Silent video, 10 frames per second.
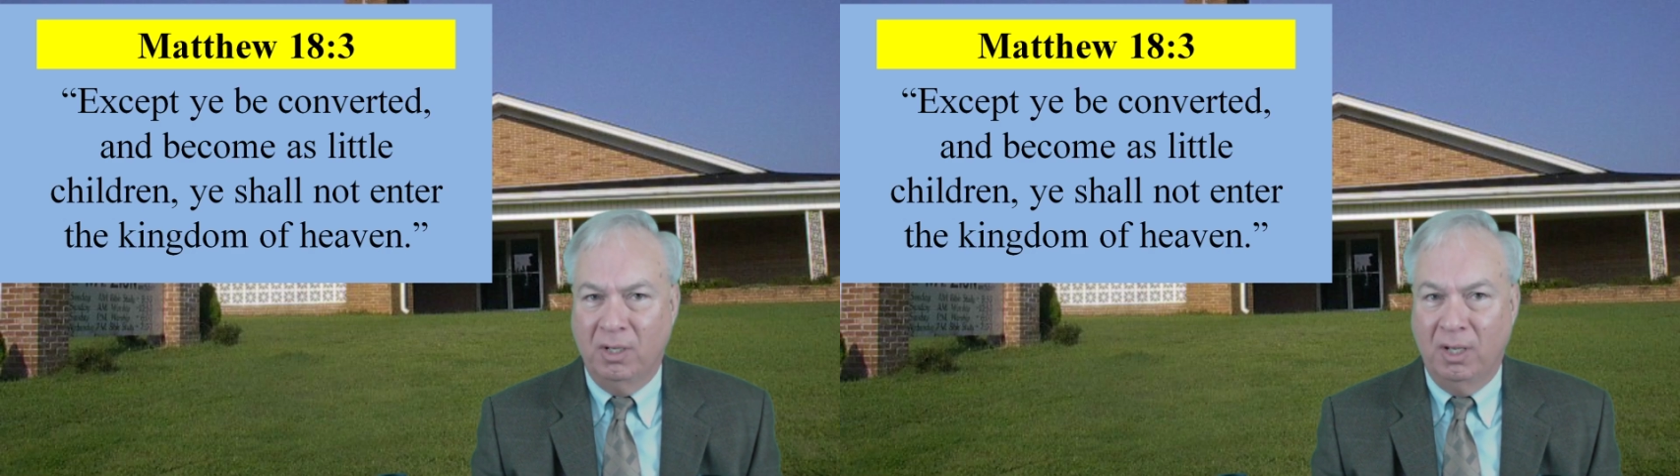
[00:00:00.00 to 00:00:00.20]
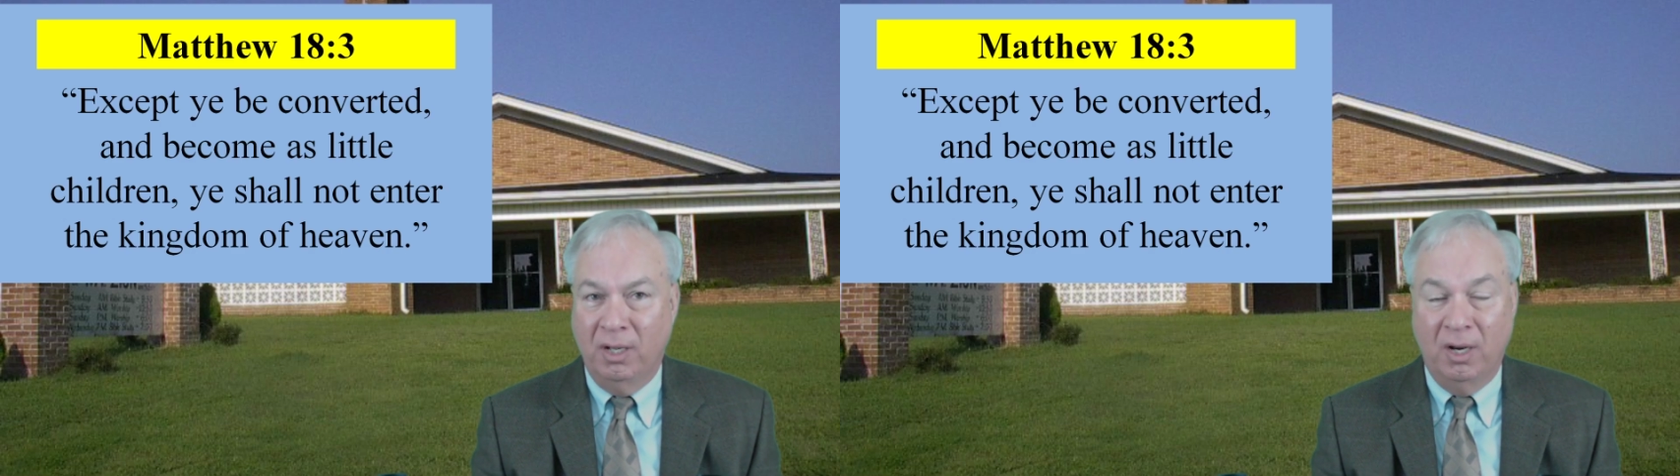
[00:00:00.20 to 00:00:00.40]

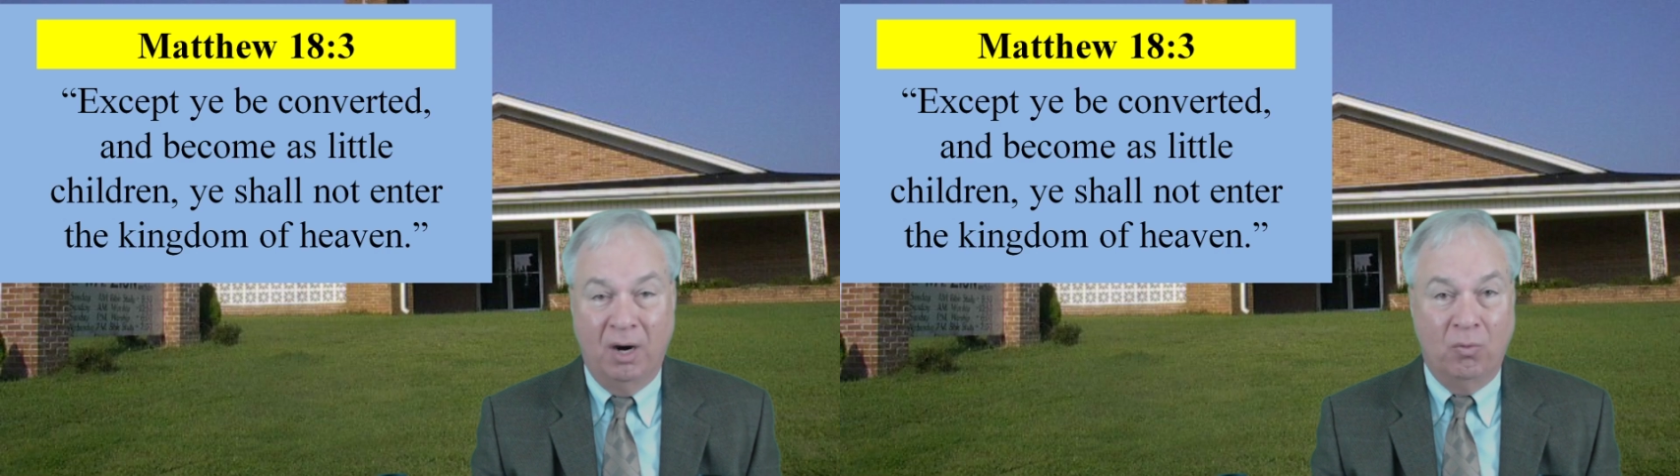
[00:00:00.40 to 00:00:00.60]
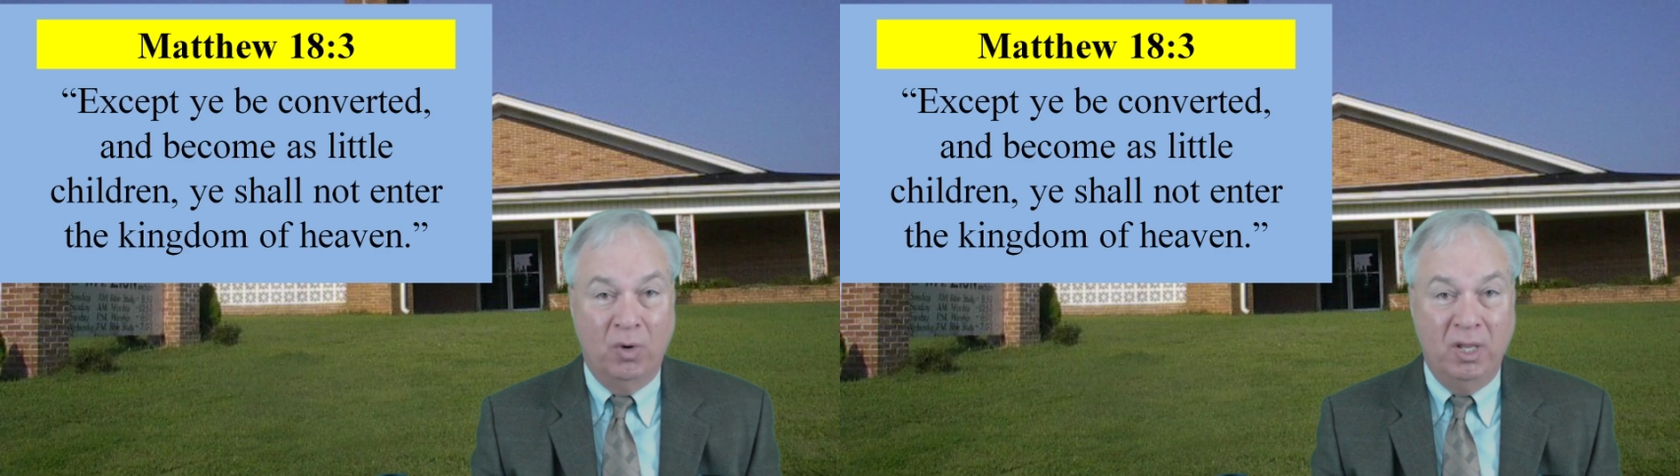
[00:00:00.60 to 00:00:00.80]
And
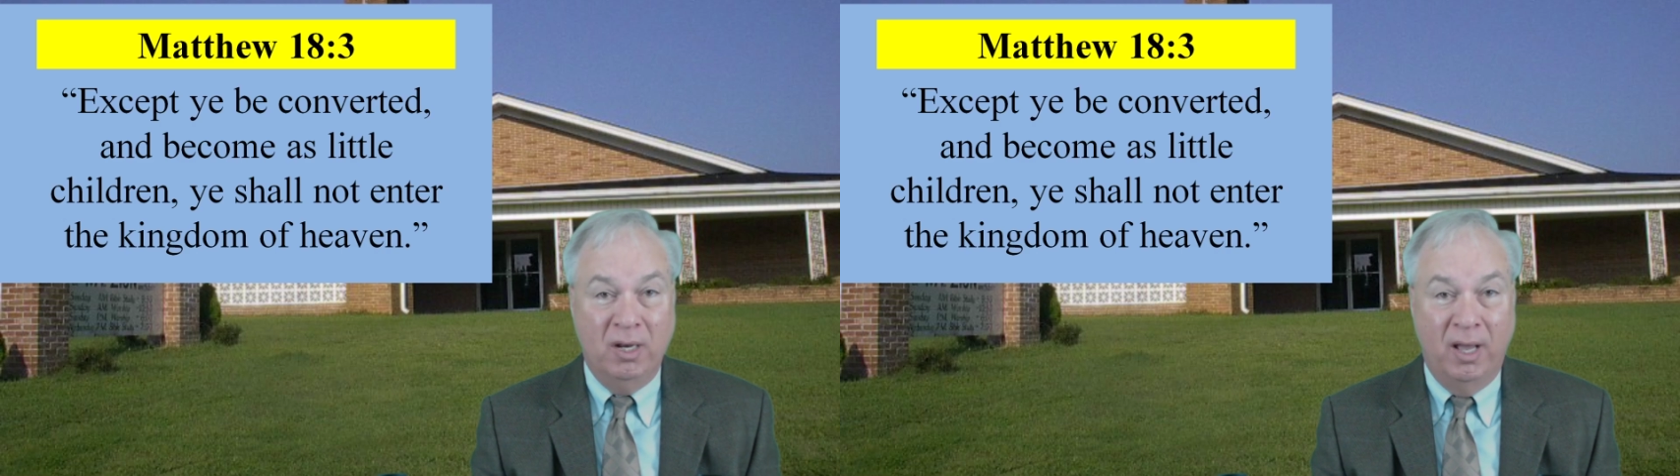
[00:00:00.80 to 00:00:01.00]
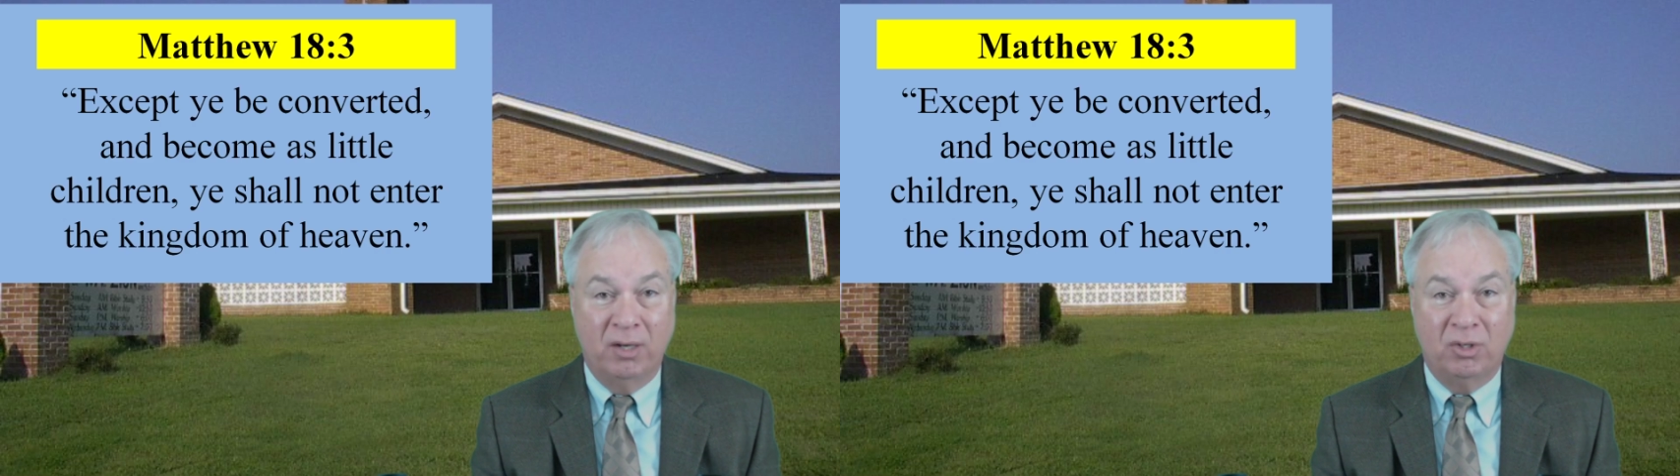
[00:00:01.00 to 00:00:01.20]
are we
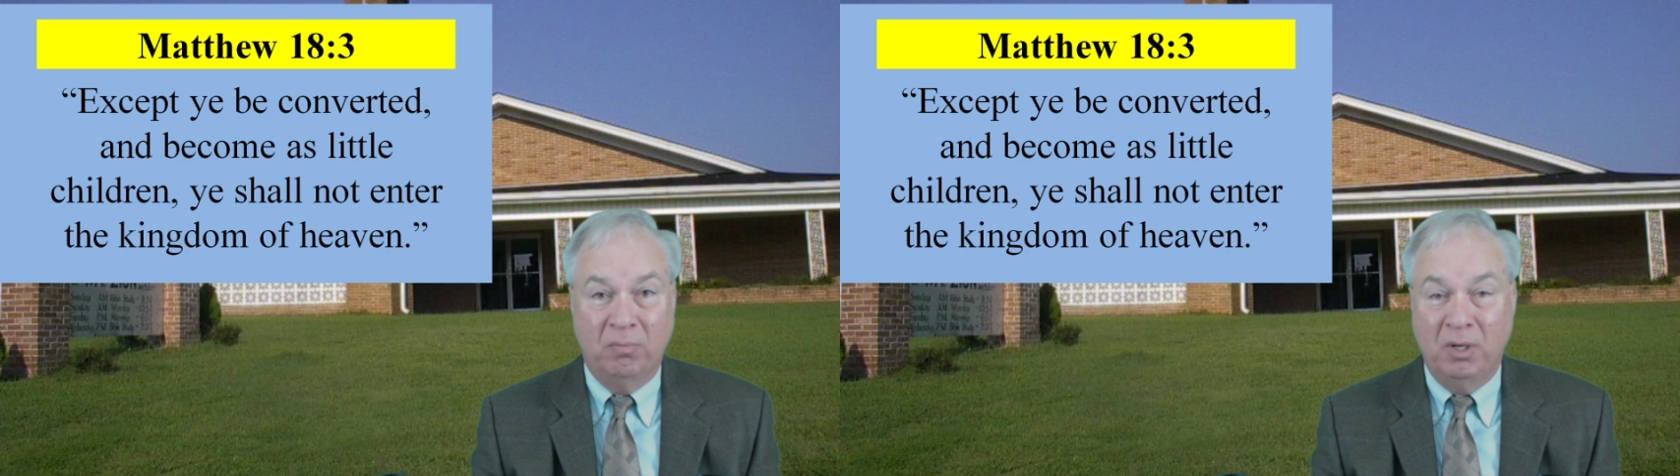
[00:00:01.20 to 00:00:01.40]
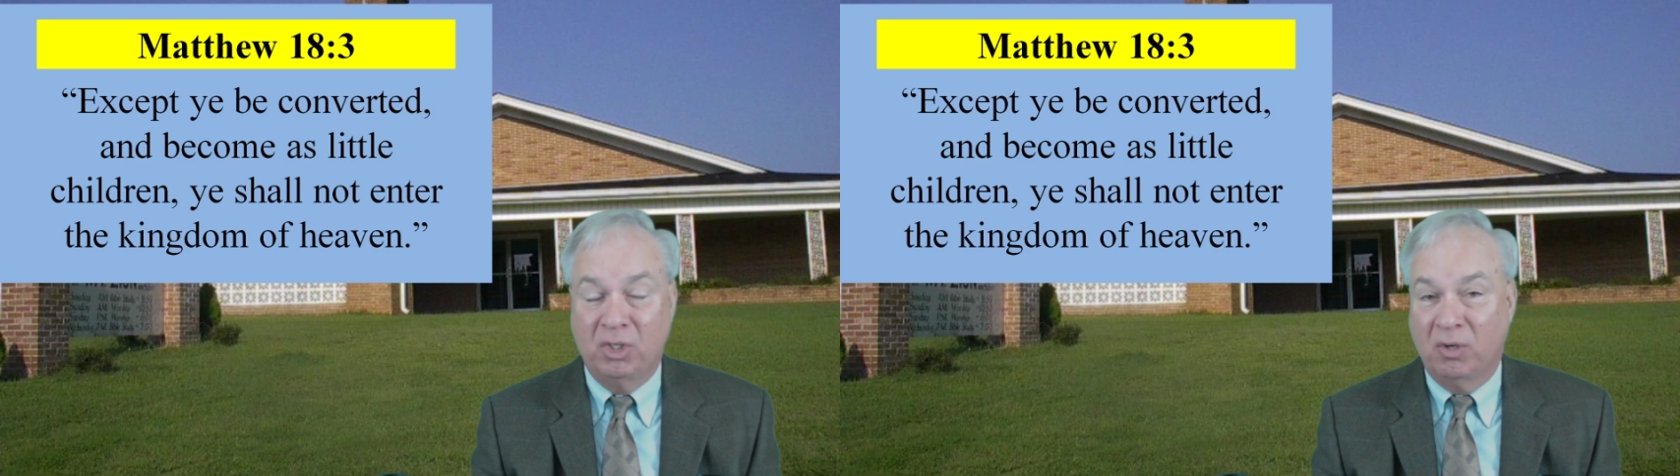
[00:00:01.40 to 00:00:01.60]
not to
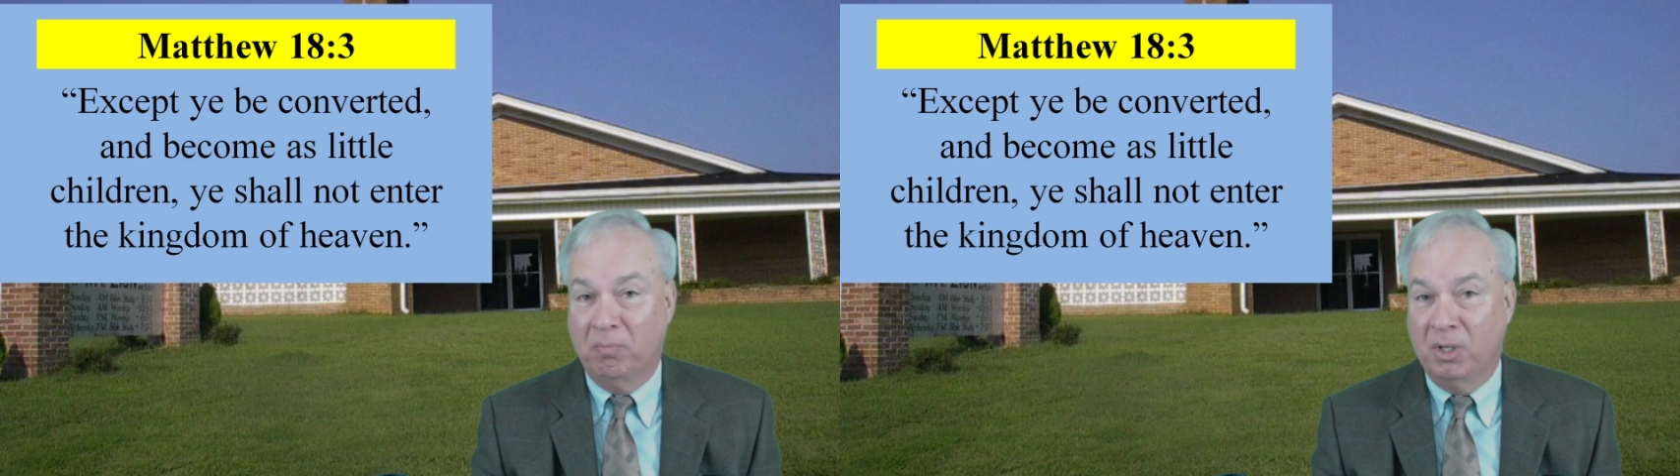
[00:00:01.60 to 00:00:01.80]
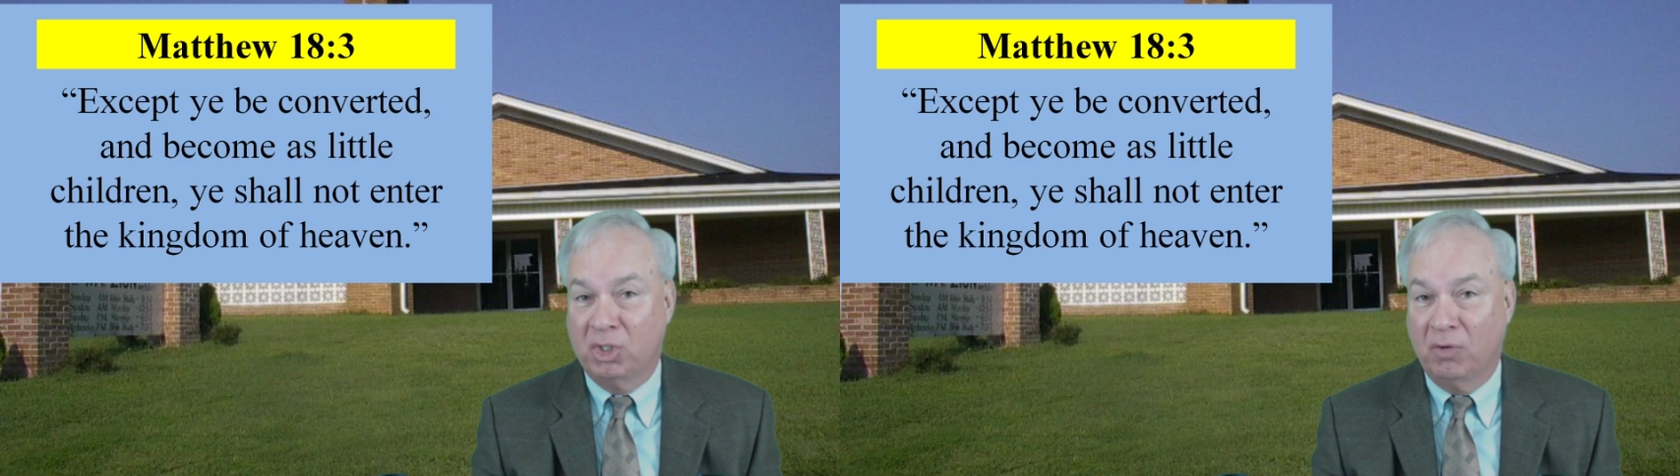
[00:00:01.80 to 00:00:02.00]
be
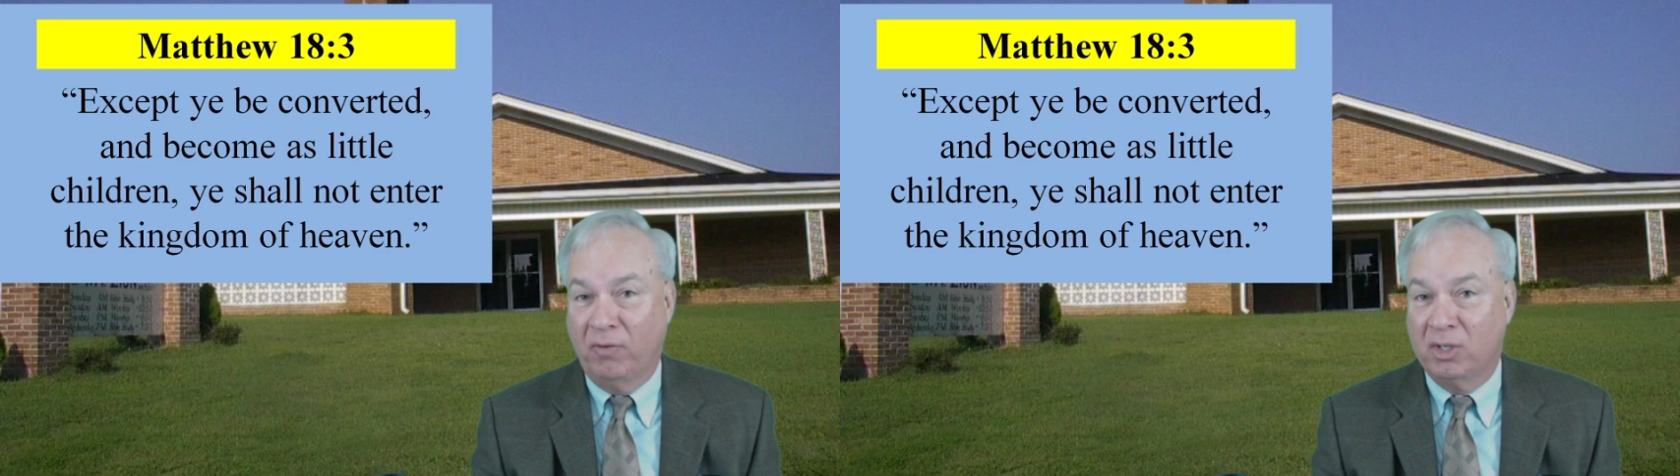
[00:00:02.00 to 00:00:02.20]
submissive